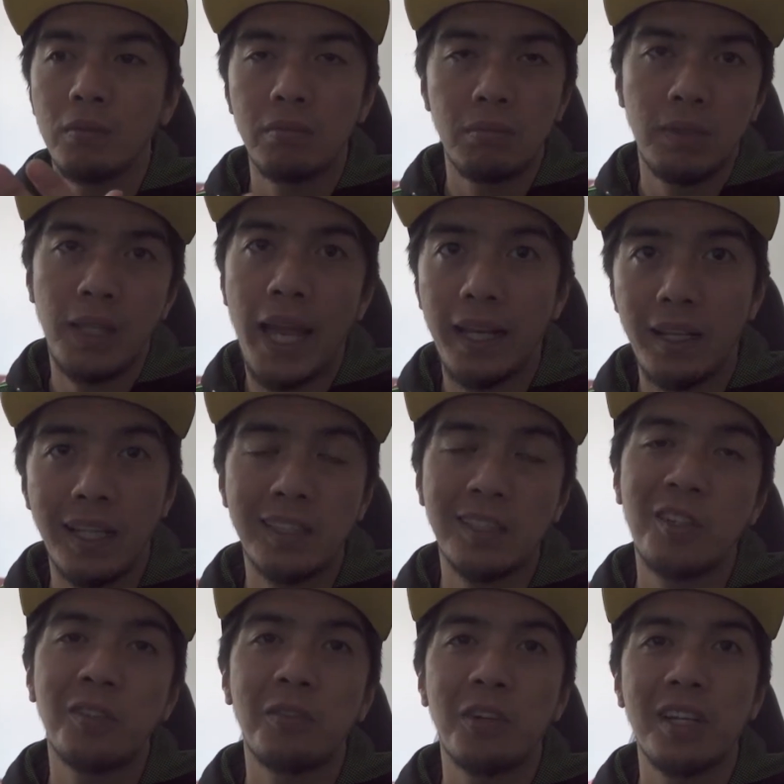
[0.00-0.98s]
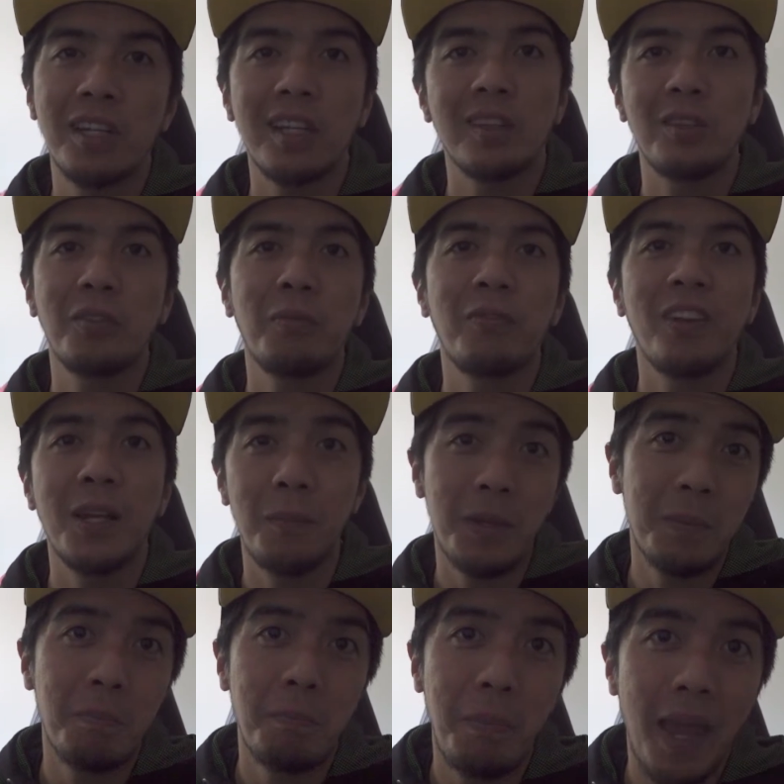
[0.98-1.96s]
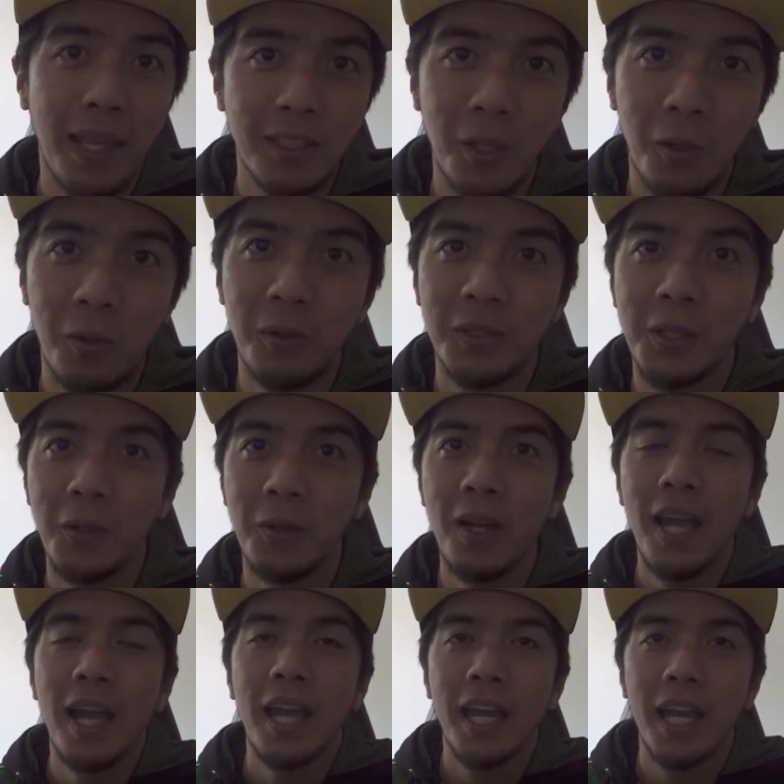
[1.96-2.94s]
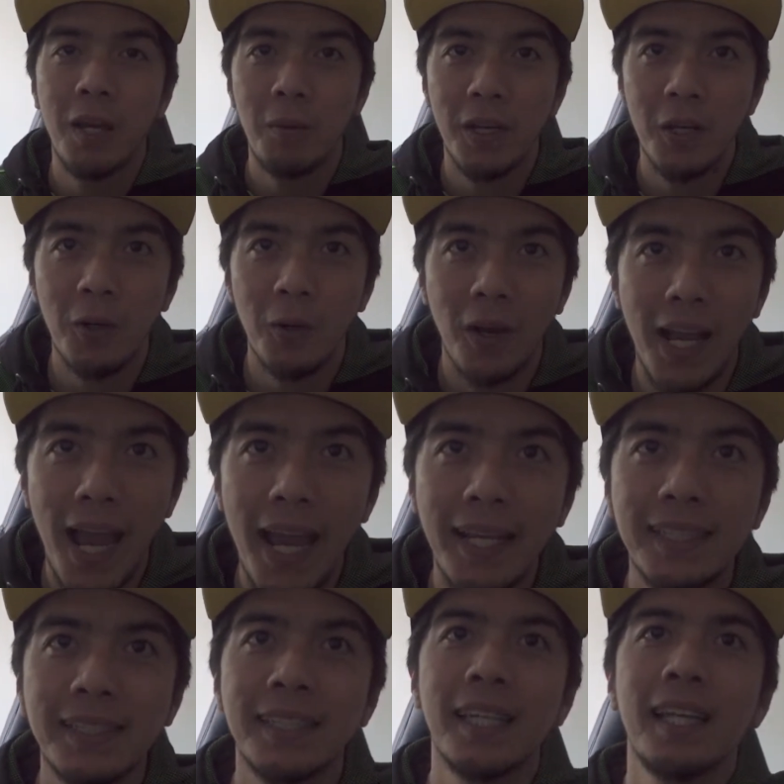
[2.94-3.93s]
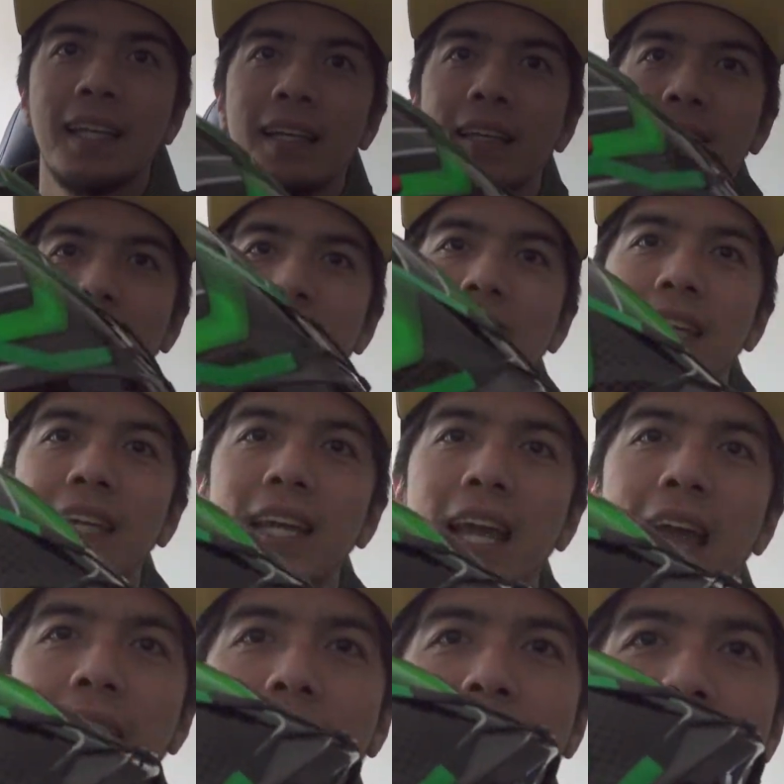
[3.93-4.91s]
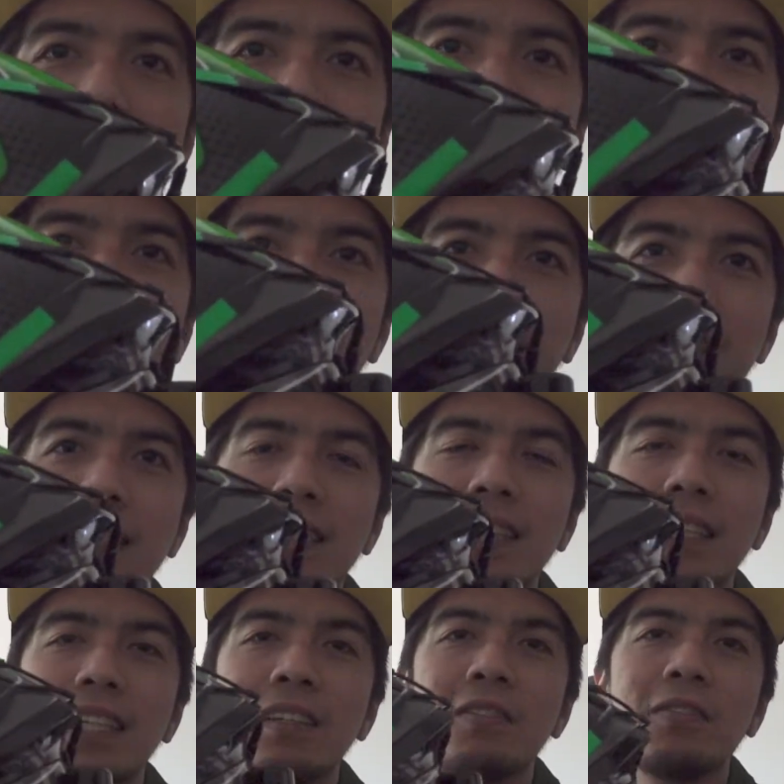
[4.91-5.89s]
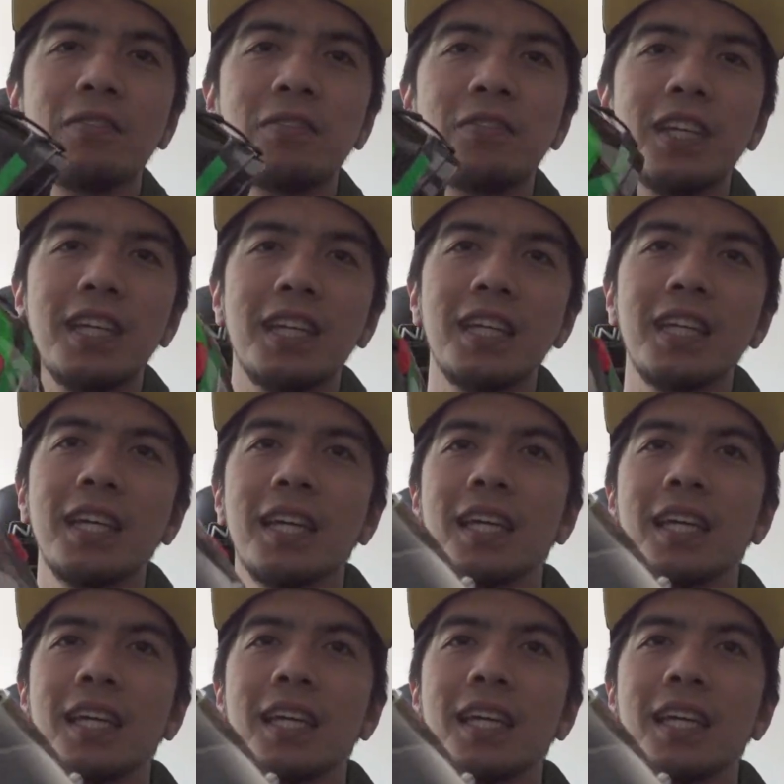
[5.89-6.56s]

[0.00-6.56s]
like, let's convert it to Philippine peso. So here we go, guys. The AGV